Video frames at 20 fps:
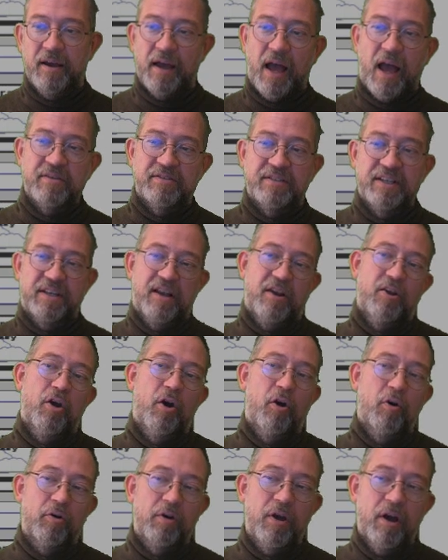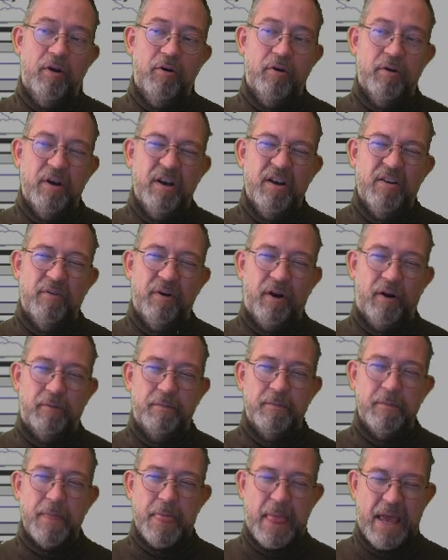I have said a logo. Well,
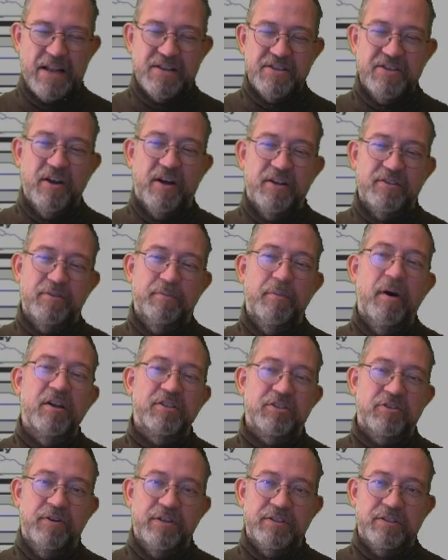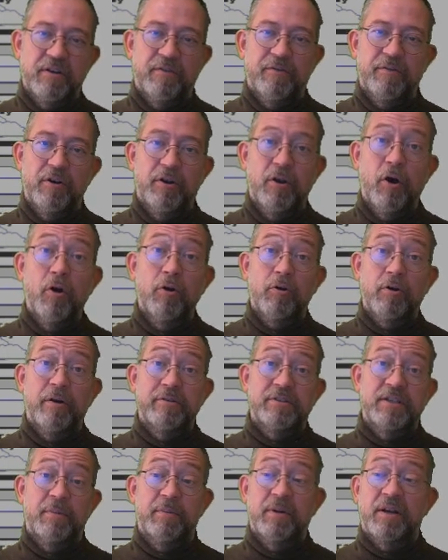it's not so much a question of a logo.
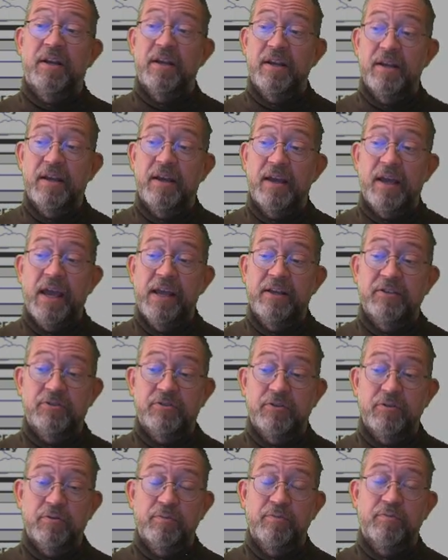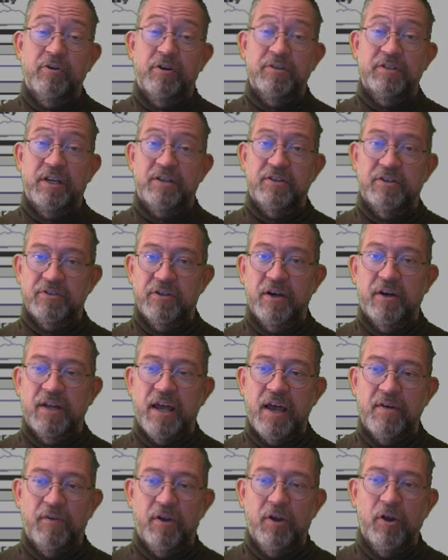Typically, a student project does not
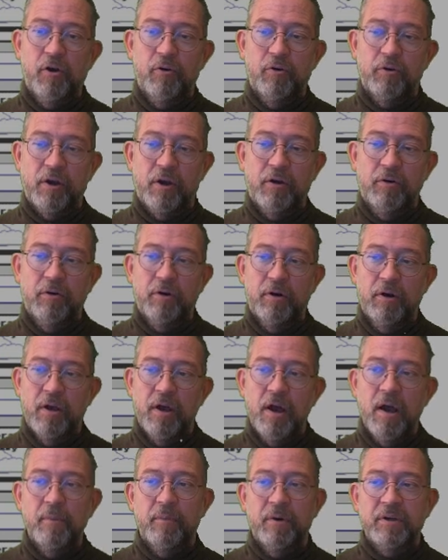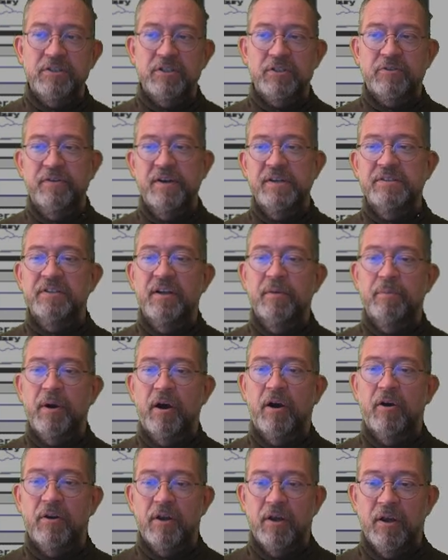have a logo, but it's a question
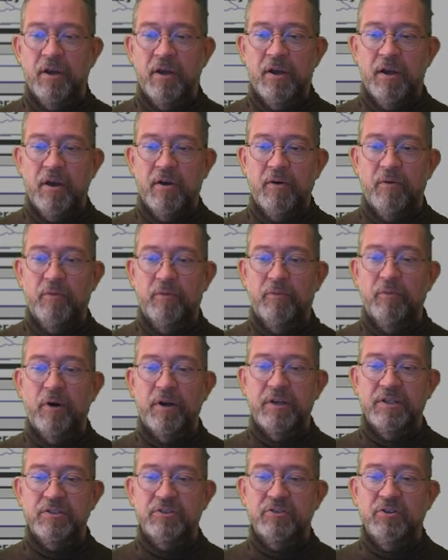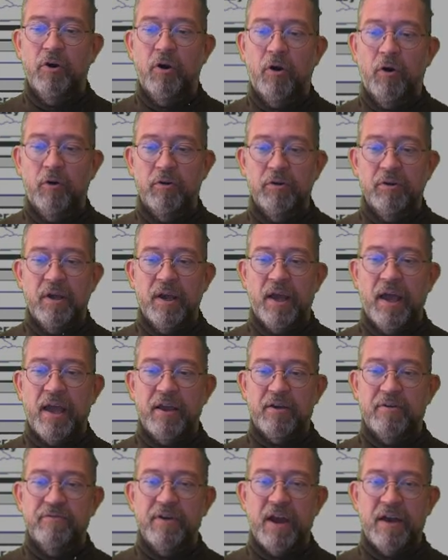about what is called a
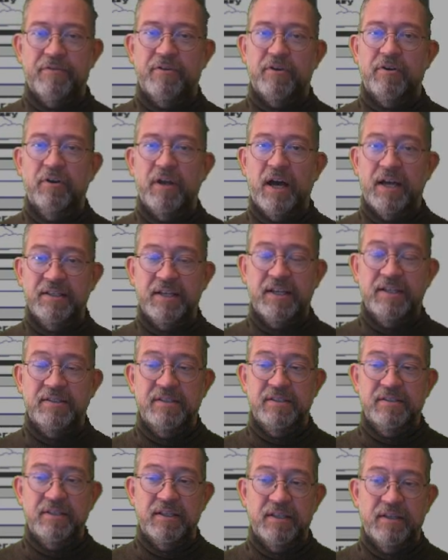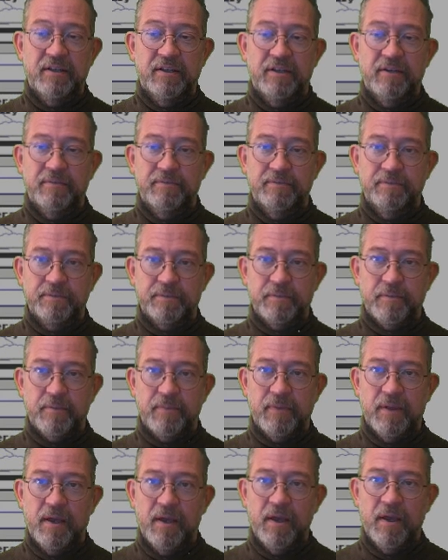graphical identity.
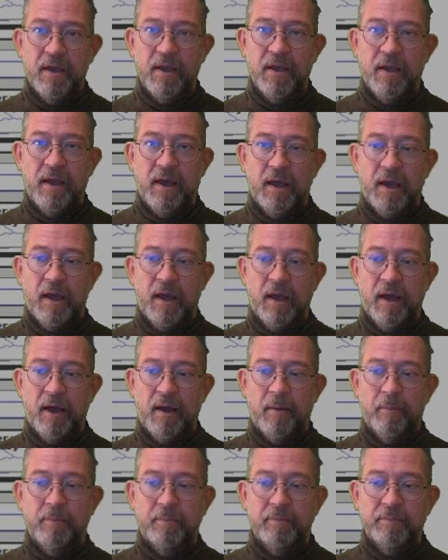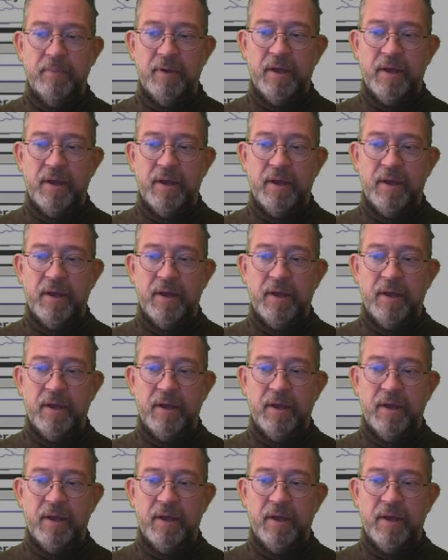Um,